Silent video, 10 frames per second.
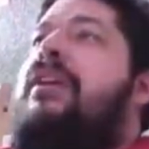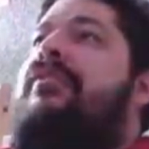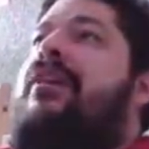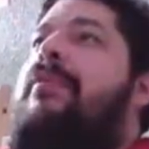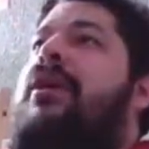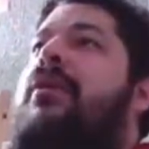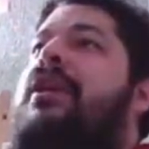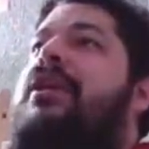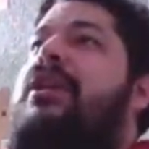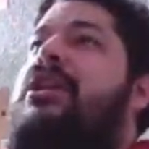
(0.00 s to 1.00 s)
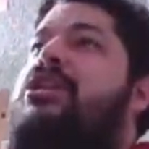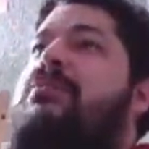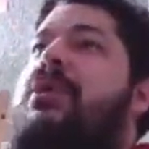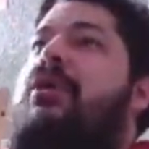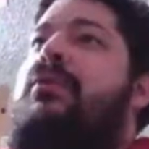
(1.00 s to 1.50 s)
I think it's time to go into
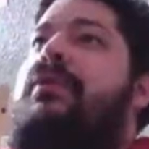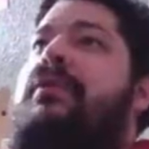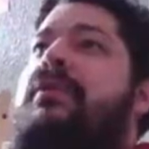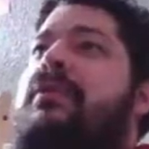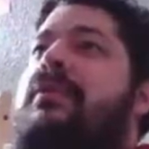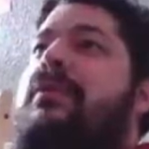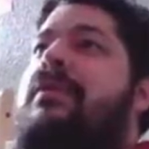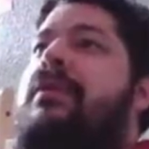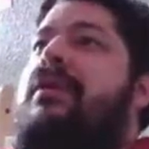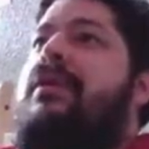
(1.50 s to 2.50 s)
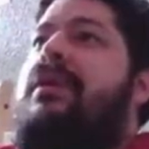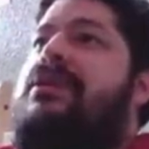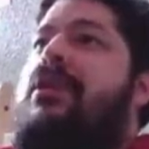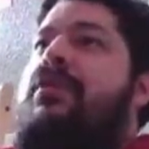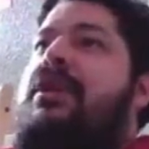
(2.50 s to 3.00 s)
ninja mode.
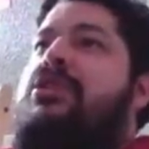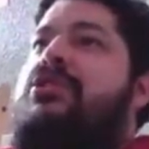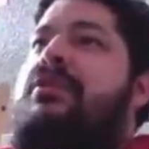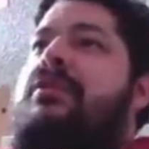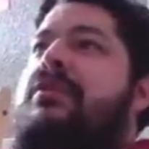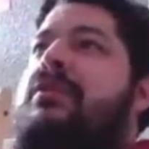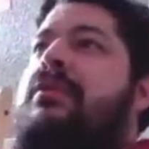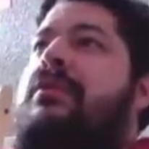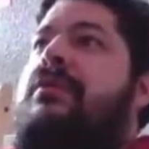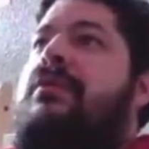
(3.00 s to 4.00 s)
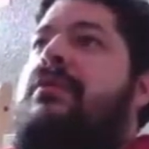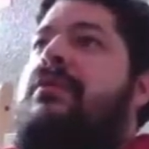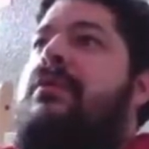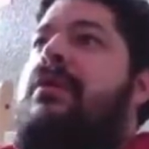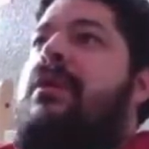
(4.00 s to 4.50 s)
Let's go ninja.
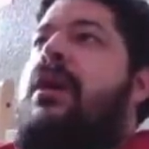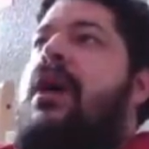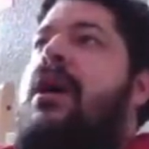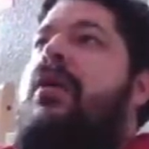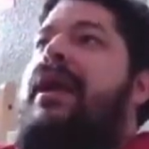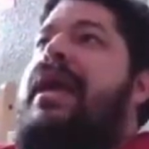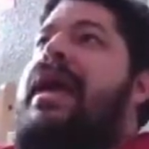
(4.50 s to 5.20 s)
Oh, I